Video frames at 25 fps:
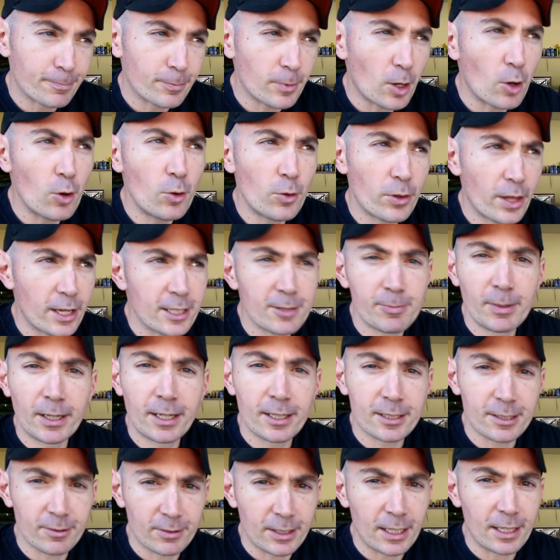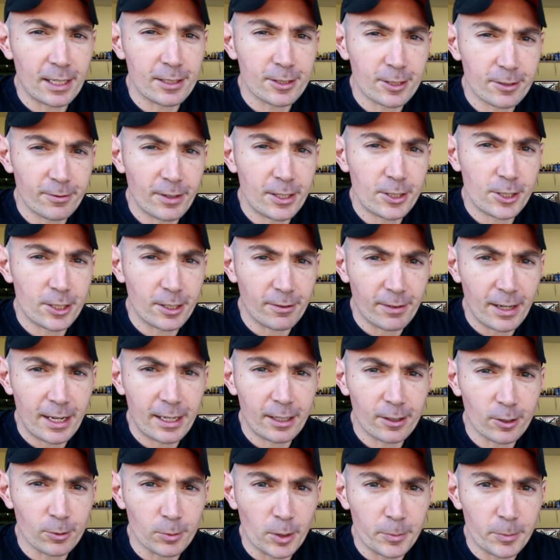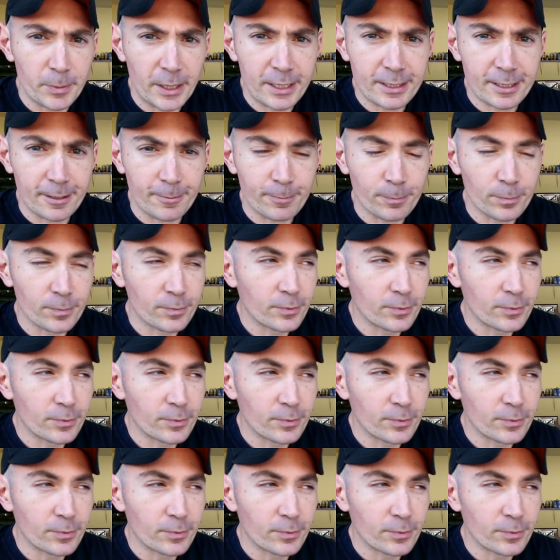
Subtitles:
oh, that's because of conservation of angular momentum.